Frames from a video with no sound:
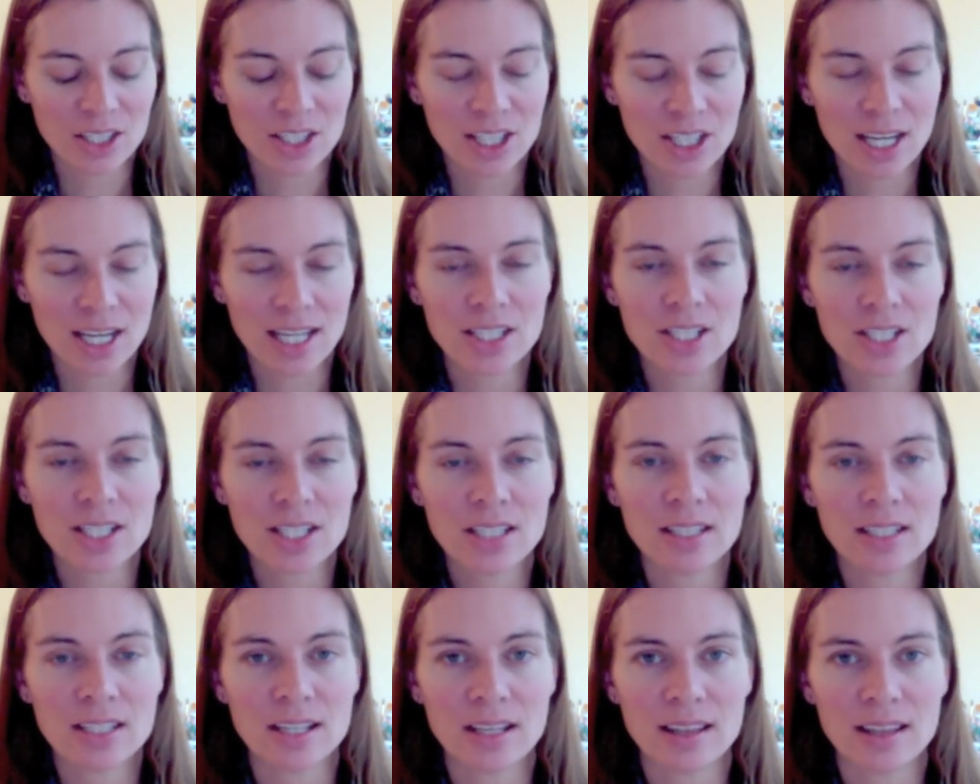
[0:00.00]

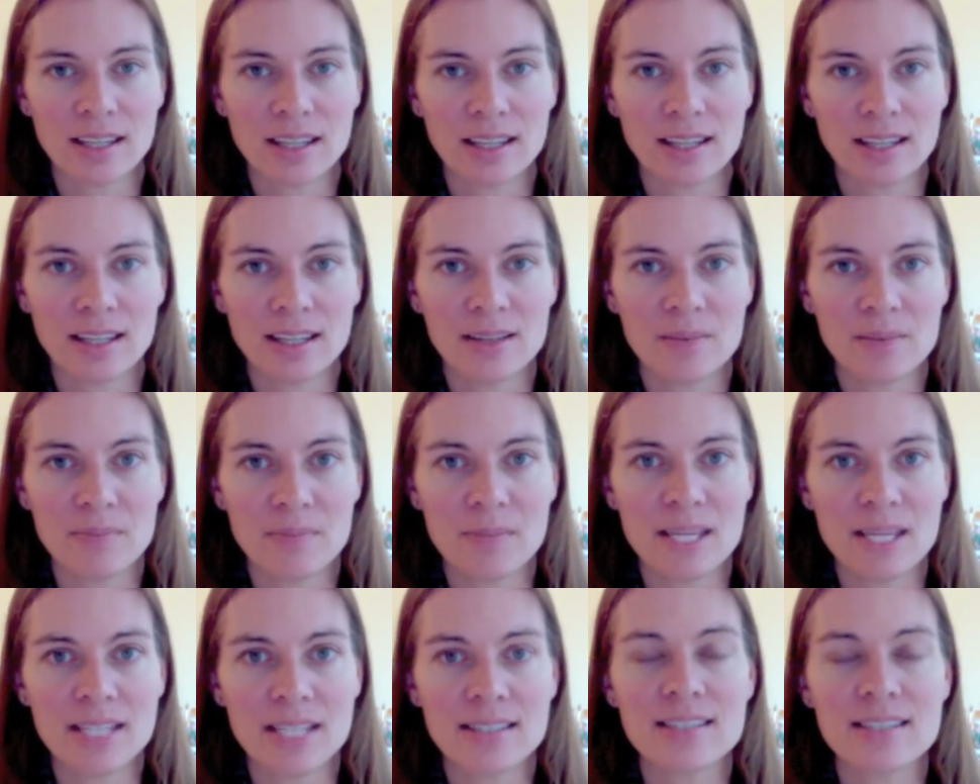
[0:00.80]
Changing nothing
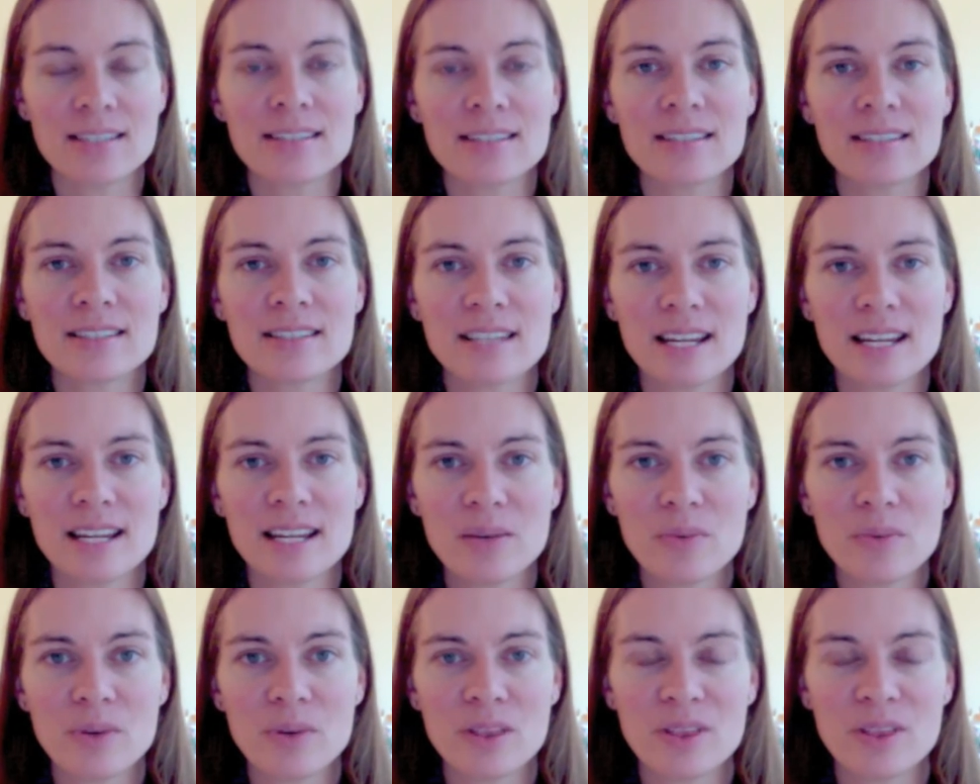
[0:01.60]
means
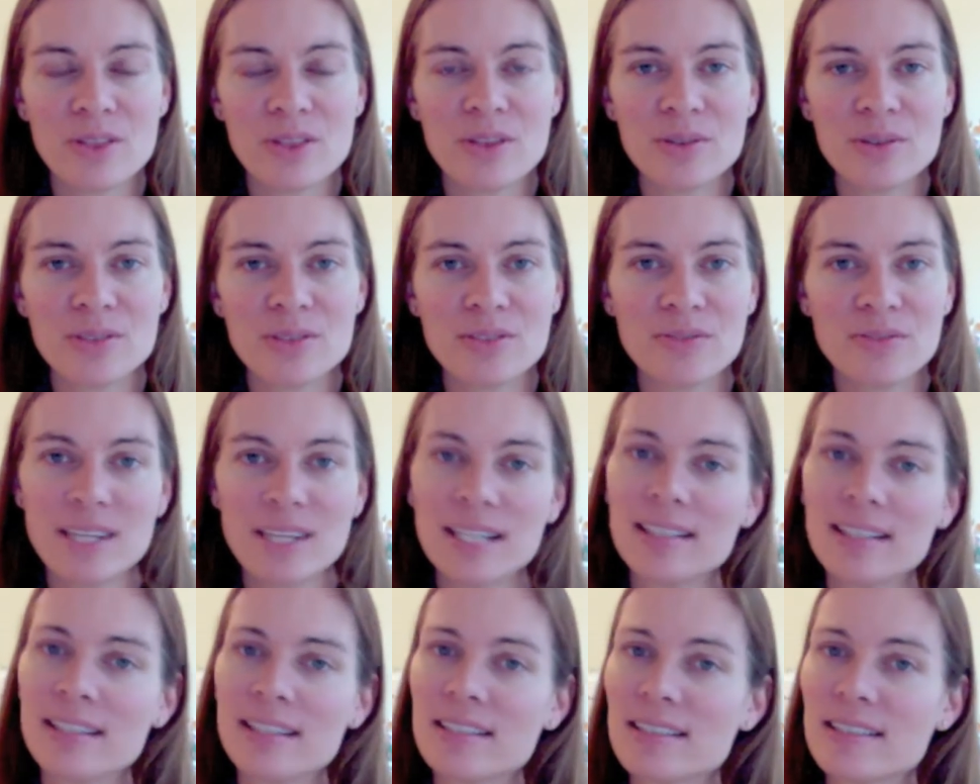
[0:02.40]
sitting with those
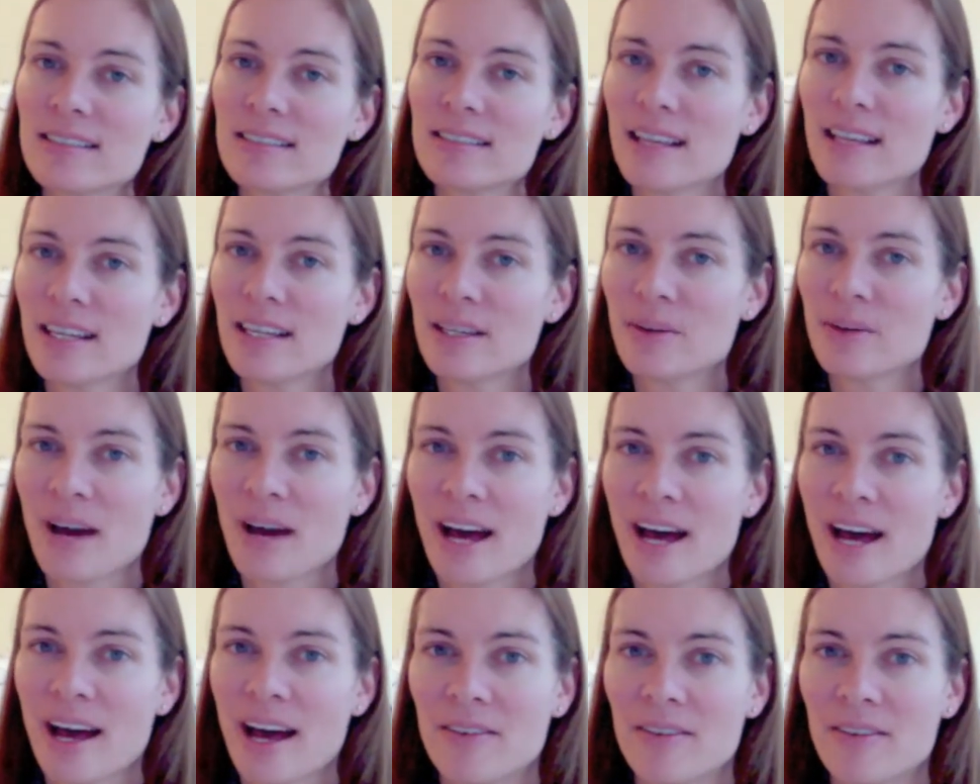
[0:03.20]
feelings that you
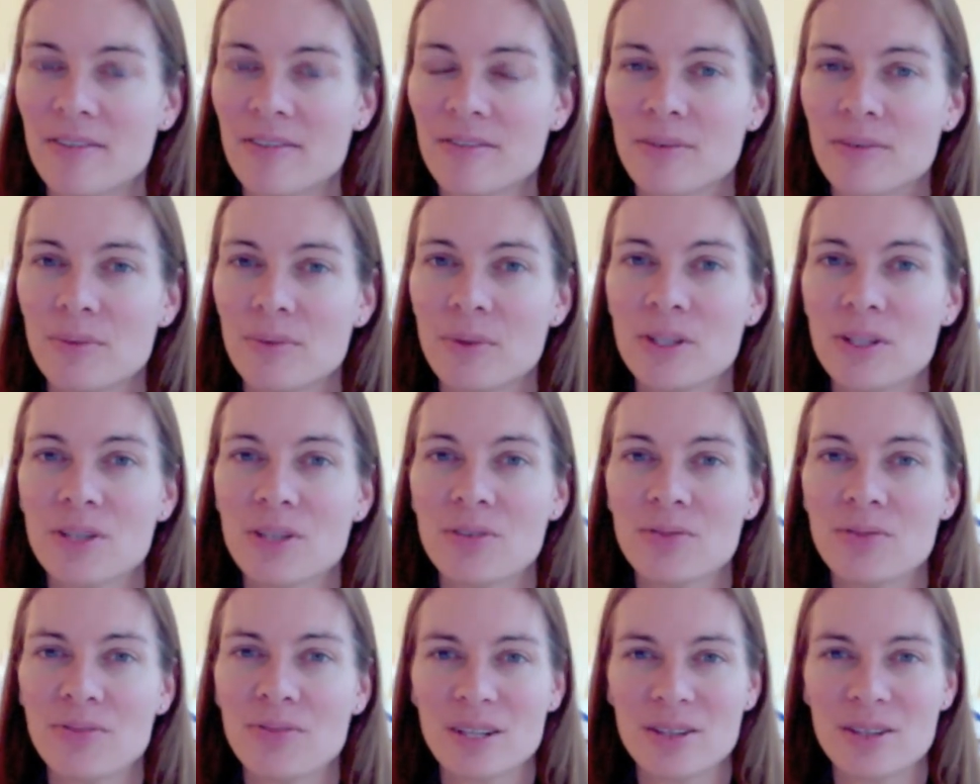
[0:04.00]
have
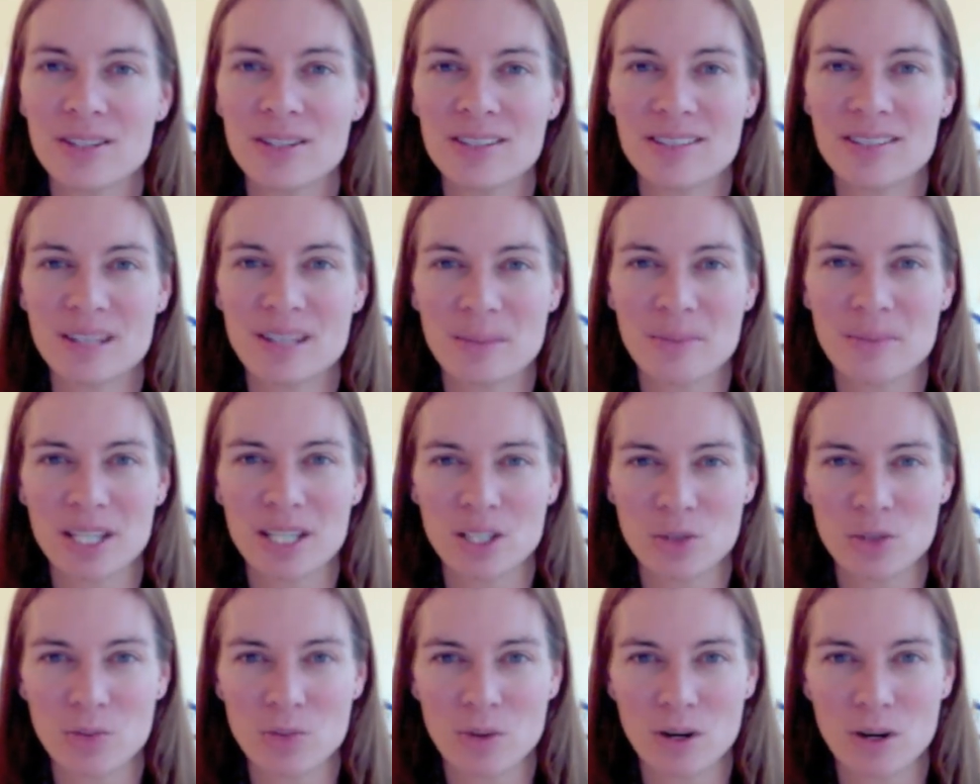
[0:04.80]
when you feel that
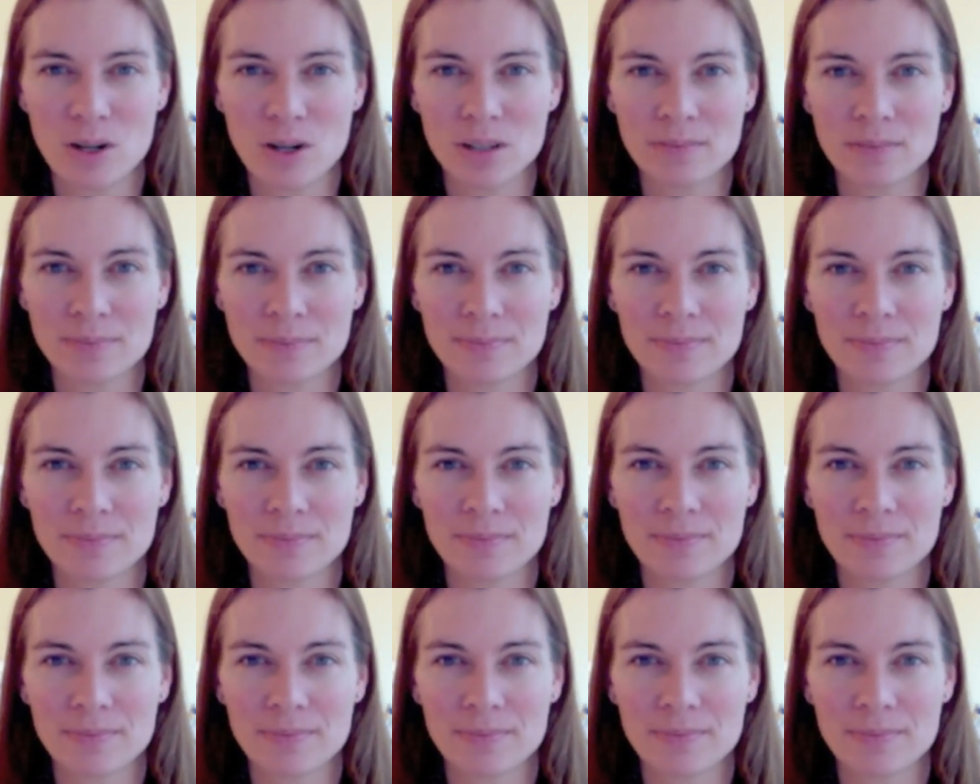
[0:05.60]
something is wrong.